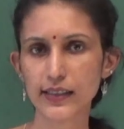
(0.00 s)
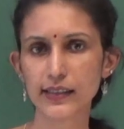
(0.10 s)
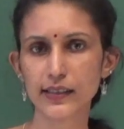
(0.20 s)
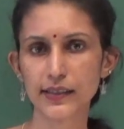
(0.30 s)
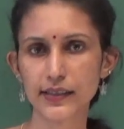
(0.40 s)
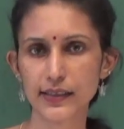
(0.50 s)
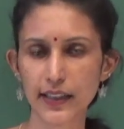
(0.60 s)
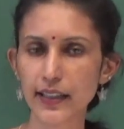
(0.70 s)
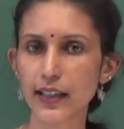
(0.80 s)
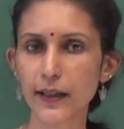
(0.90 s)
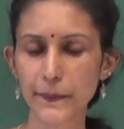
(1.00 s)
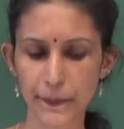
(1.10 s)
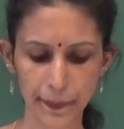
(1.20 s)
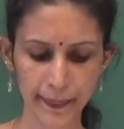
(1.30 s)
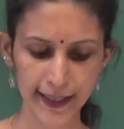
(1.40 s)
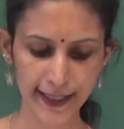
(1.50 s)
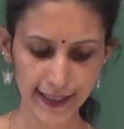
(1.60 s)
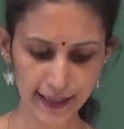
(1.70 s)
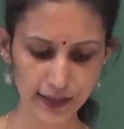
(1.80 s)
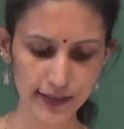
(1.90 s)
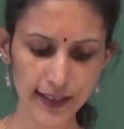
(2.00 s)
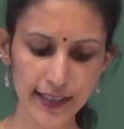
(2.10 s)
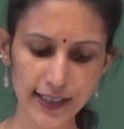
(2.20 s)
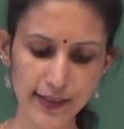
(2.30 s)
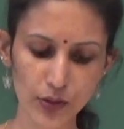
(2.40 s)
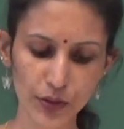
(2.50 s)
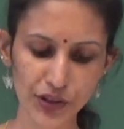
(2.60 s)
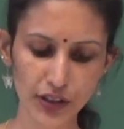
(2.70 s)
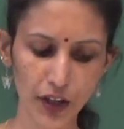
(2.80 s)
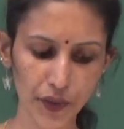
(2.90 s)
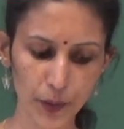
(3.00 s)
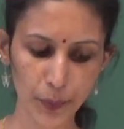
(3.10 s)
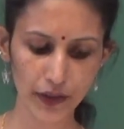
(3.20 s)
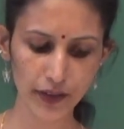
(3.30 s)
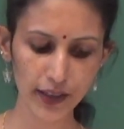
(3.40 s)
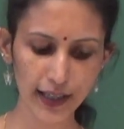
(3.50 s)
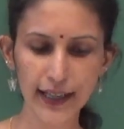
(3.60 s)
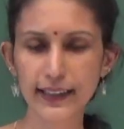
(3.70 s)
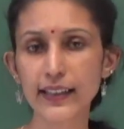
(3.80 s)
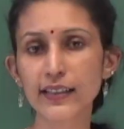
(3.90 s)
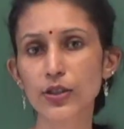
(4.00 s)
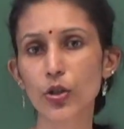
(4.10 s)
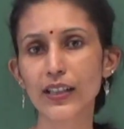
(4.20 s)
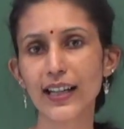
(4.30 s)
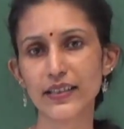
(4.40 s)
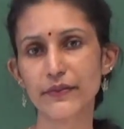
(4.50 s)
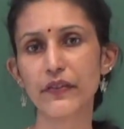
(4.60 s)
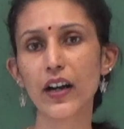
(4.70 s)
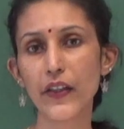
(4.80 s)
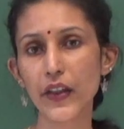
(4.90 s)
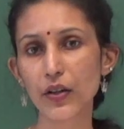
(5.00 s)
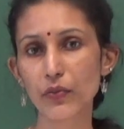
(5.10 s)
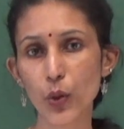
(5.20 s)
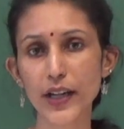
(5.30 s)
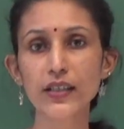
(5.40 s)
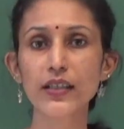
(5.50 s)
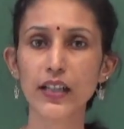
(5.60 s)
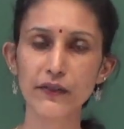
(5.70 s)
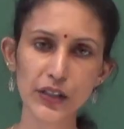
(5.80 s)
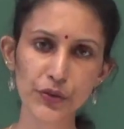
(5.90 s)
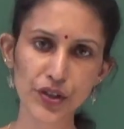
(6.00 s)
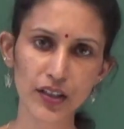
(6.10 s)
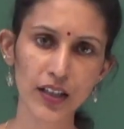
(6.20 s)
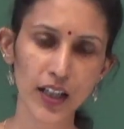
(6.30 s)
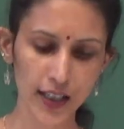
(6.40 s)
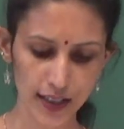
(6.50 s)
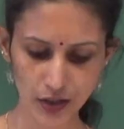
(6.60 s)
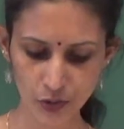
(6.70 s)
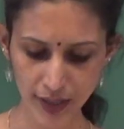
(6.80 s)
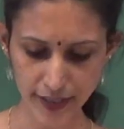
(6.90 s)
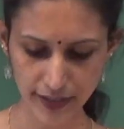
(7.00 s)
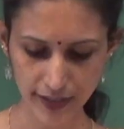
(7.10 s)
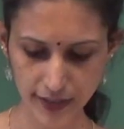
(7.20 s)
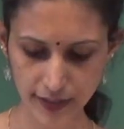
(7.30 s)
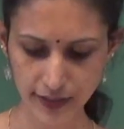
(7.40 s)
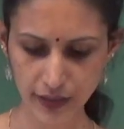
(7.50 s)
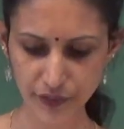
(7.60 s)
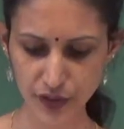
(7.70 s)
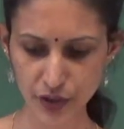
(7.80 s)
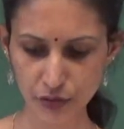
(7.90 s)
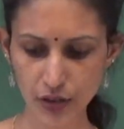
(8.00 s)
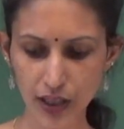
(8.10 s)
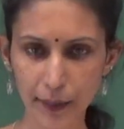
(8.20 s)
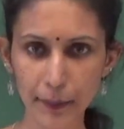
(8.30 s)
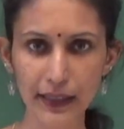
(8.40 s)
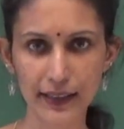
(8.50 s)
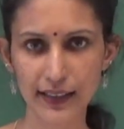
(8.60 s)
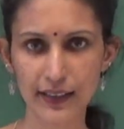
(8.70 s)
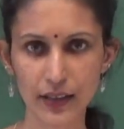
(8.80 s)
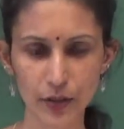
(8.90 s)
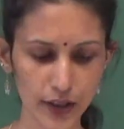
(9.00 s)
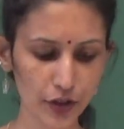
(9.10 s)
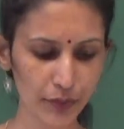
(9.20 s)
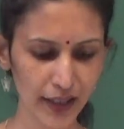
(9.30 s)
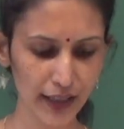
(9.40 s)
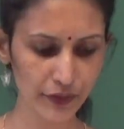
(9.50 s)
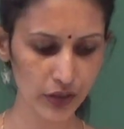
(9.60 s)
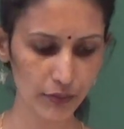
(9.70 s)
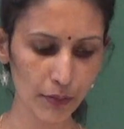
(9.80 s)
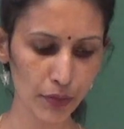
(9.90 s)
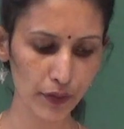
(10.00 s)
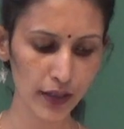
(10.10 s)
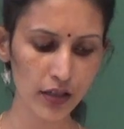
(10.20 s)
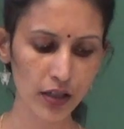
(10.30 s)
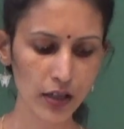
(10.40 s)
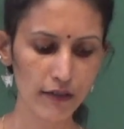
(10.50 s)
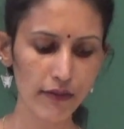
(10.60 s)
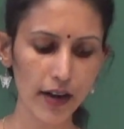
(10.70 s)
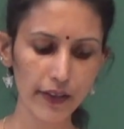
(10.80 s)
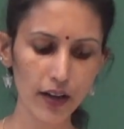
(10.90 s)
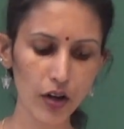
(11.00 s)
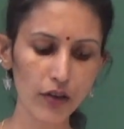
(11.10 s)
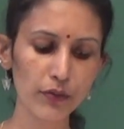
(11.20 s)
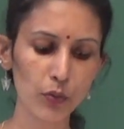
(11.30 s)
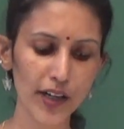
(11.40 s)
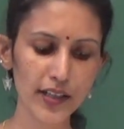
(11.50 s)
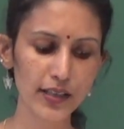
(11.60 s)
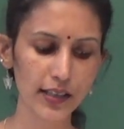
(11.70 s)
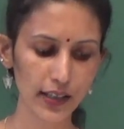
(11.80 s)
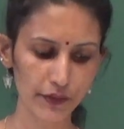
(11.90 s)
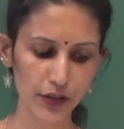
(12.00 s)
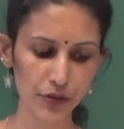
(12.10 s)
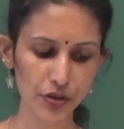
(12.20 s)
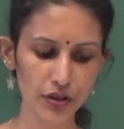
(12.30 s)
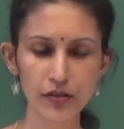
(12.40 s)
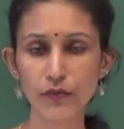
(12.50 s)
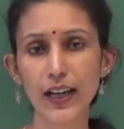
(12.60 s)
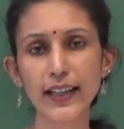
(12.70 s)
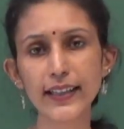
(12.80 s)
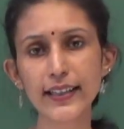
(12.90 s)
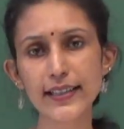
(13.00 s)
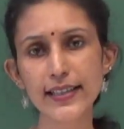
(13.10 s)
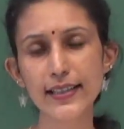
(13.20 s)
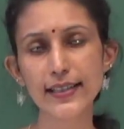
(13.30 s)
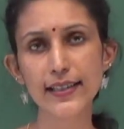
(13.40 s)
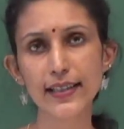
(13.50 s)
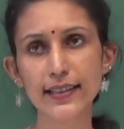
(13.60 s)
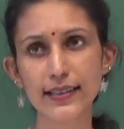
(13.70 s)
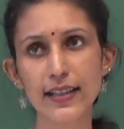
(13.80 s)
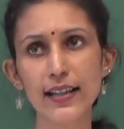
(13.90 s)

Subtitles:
is an Indian social entrepreneur, and he is known as the father of white revolution. Now, white here is referred to milk. Okay, you may have to remember that. Father of white revolution. Why he is